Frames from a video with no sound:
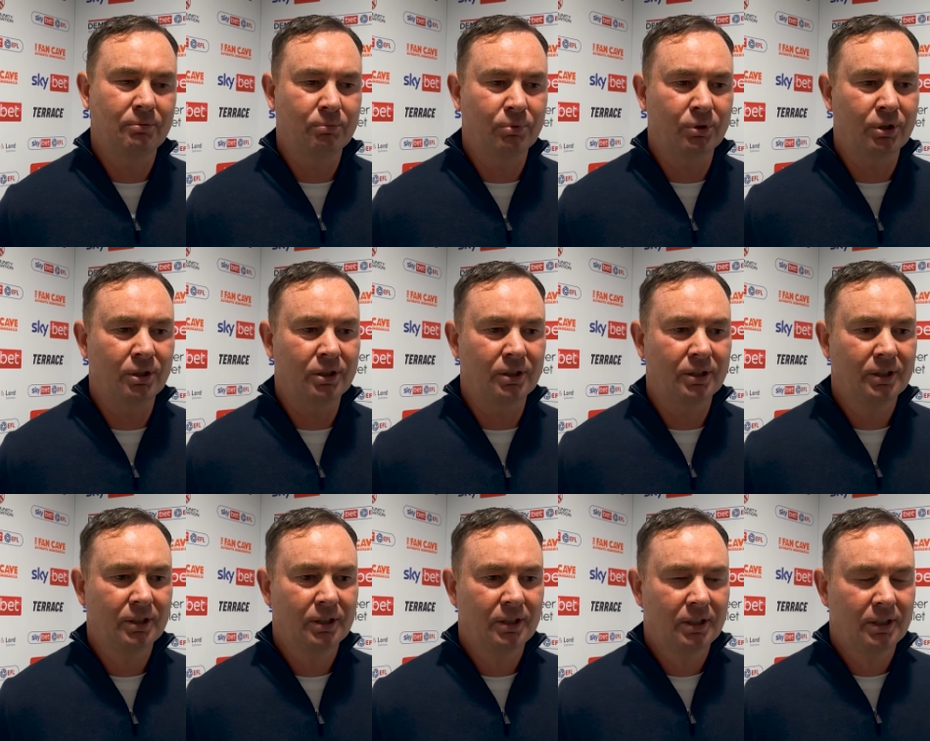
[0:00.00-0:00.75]

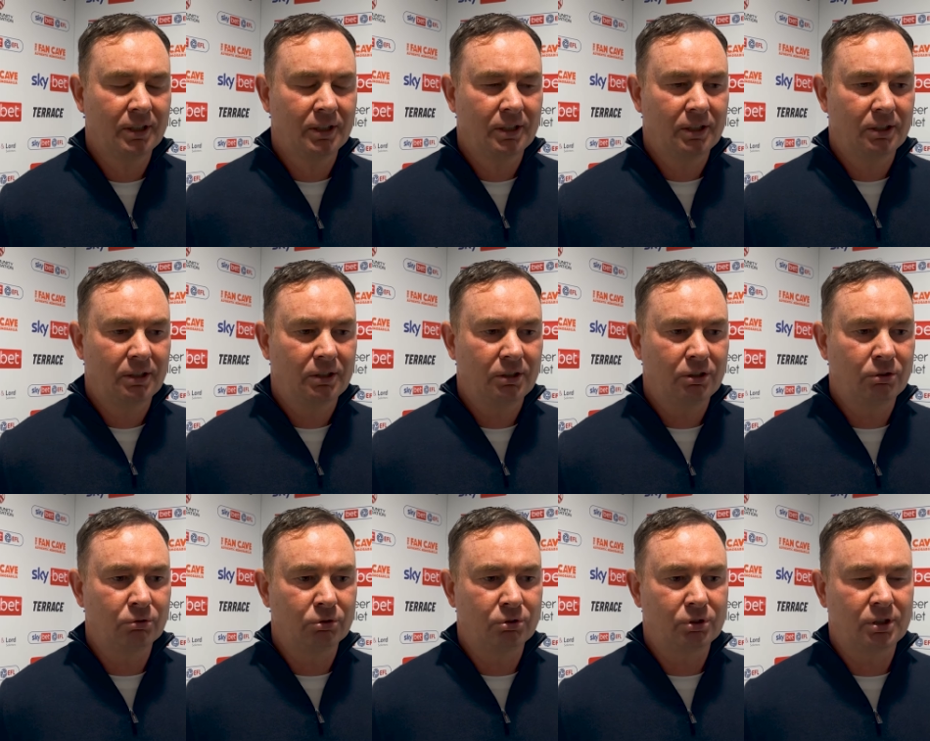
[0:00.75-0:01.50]
But,
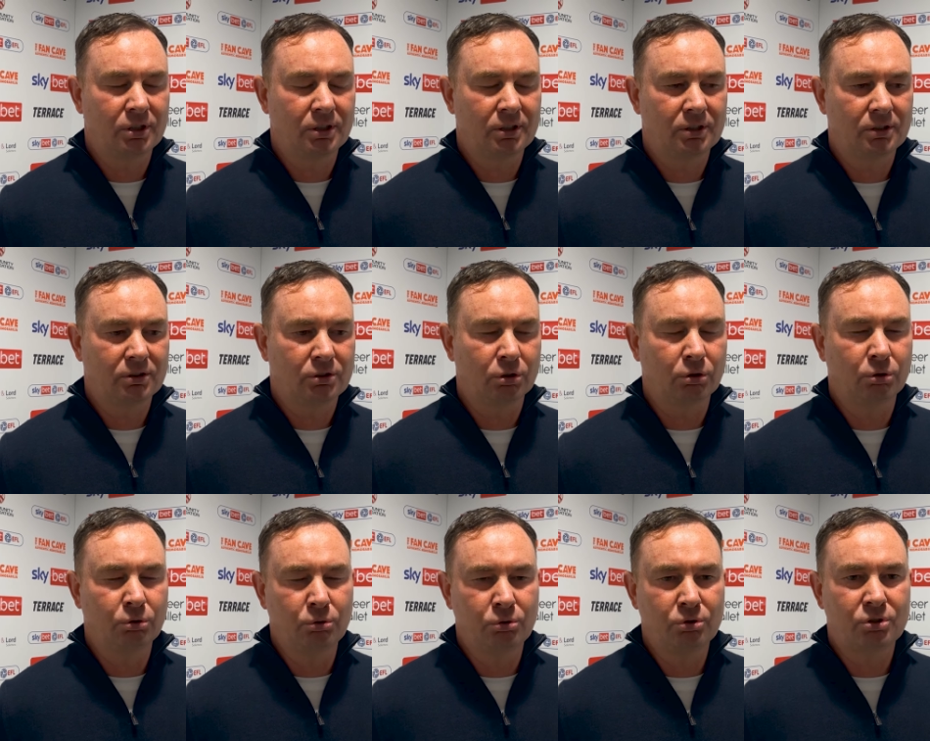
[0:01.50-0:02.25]
you know,
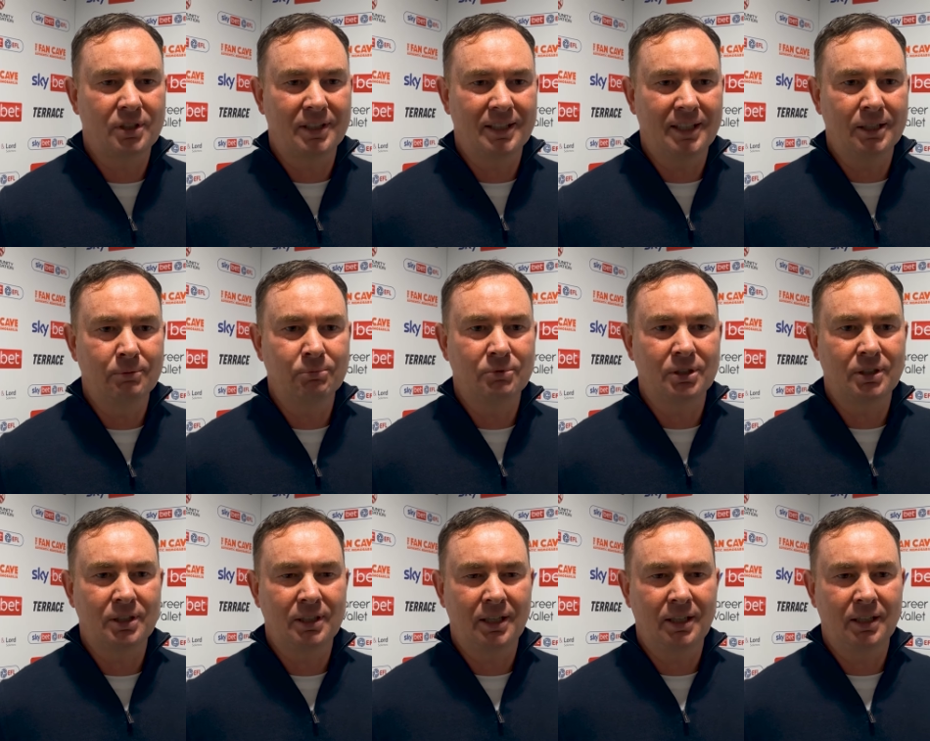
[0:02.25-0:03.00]
to lose the game
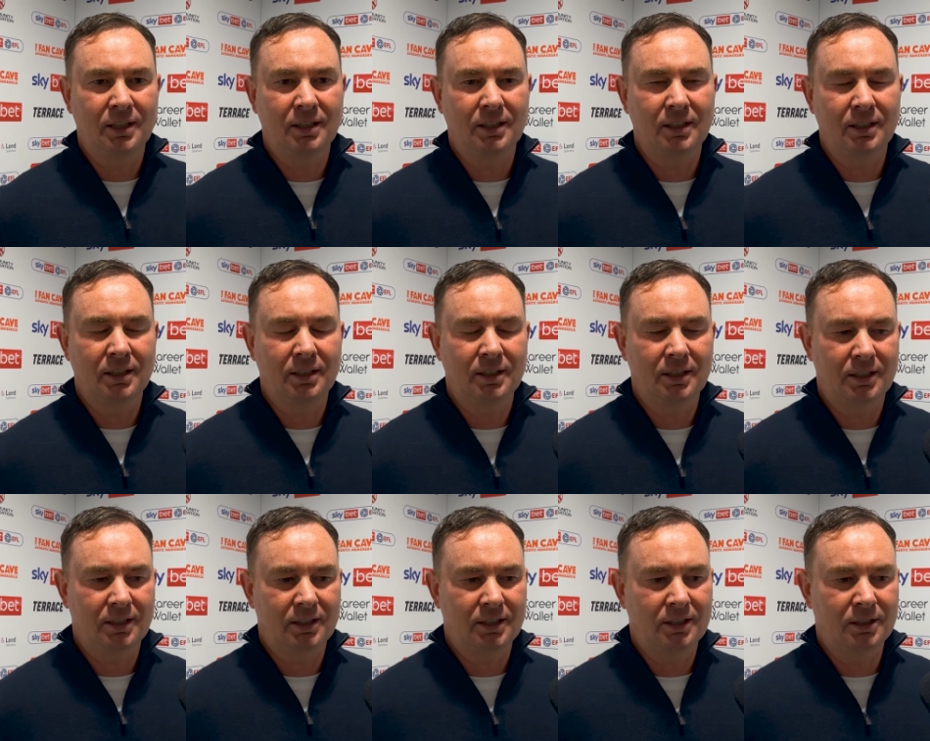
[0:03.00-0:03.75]

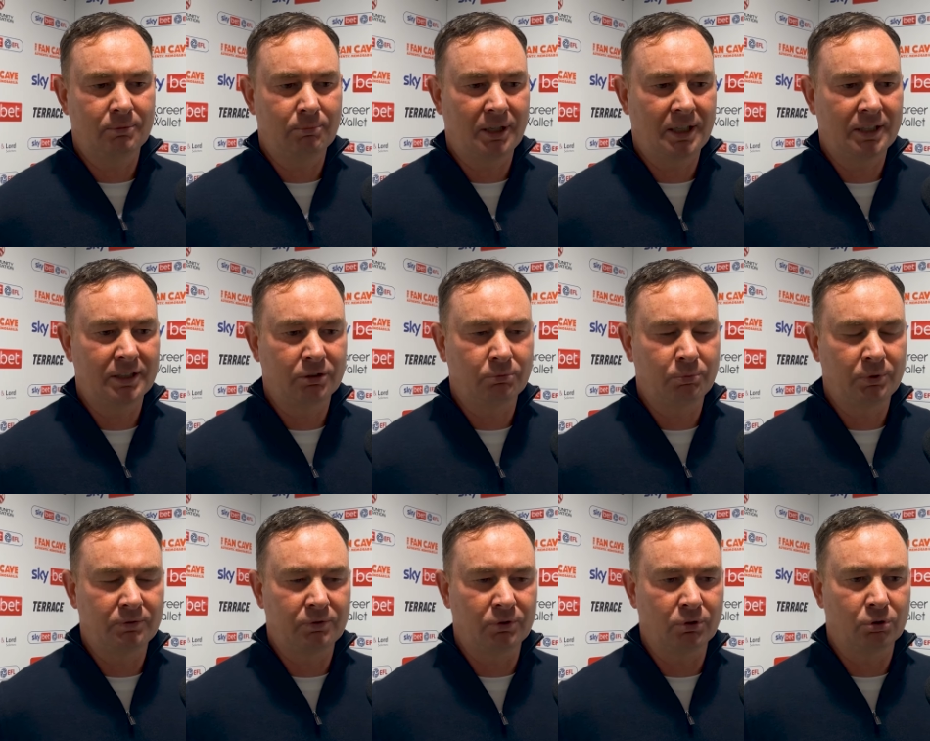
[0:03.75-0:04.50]
today in the manner
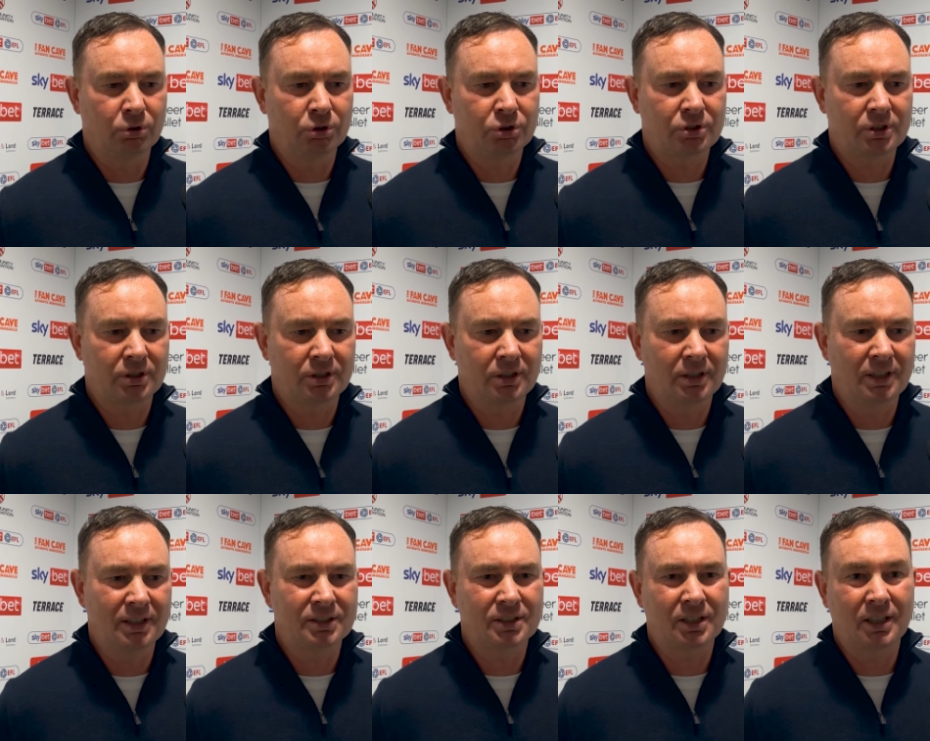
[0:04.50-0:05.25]
that we've lost,
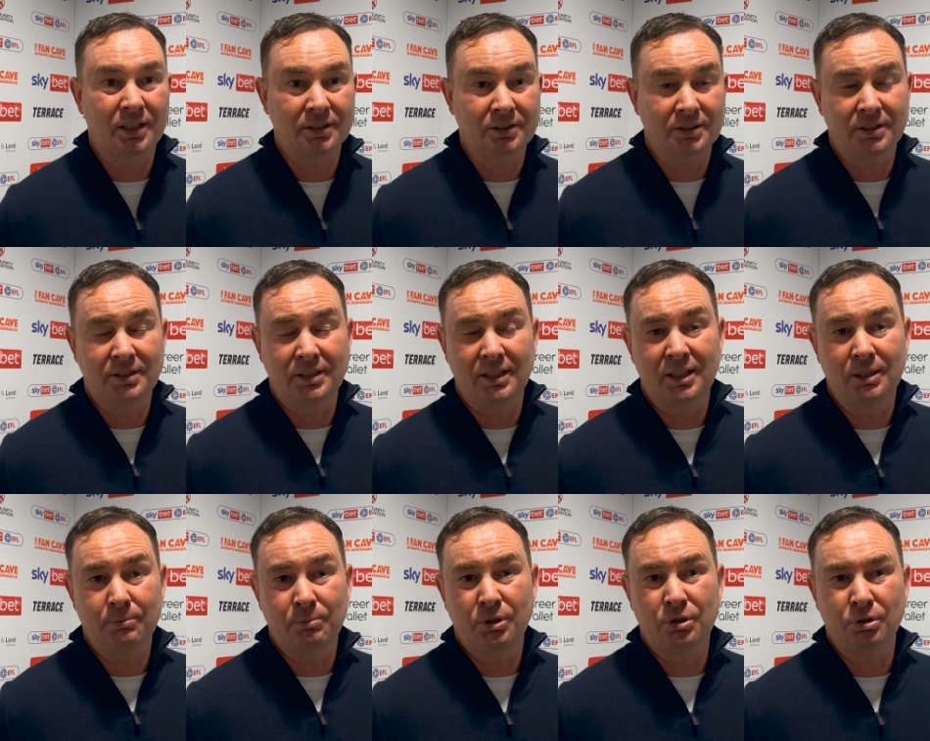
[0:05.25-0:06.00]
it is hard to
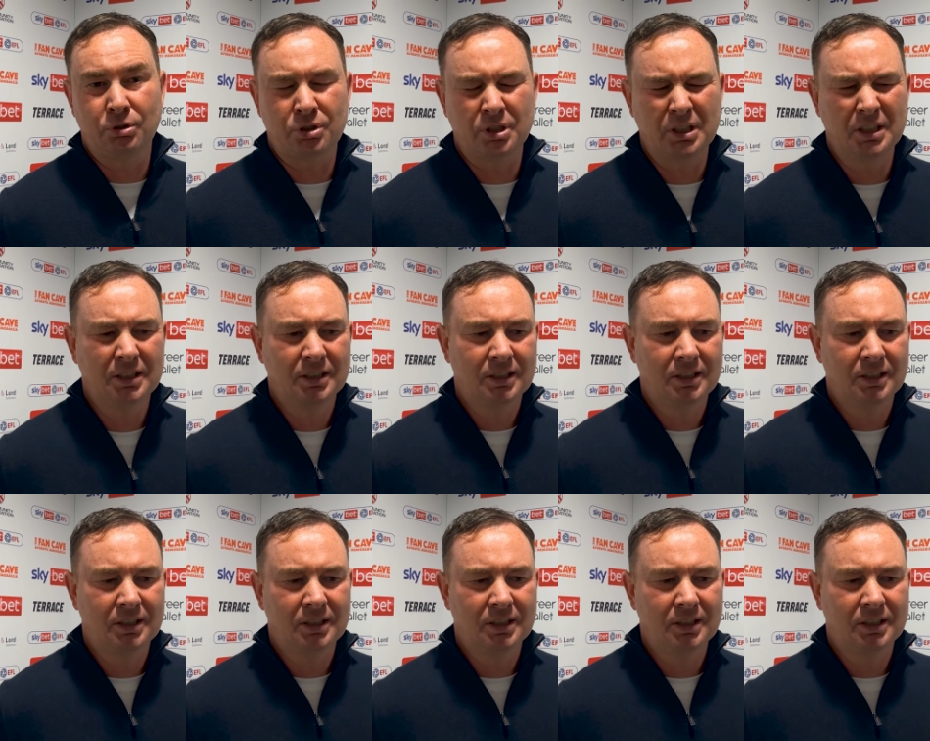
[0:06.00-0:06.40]
take, because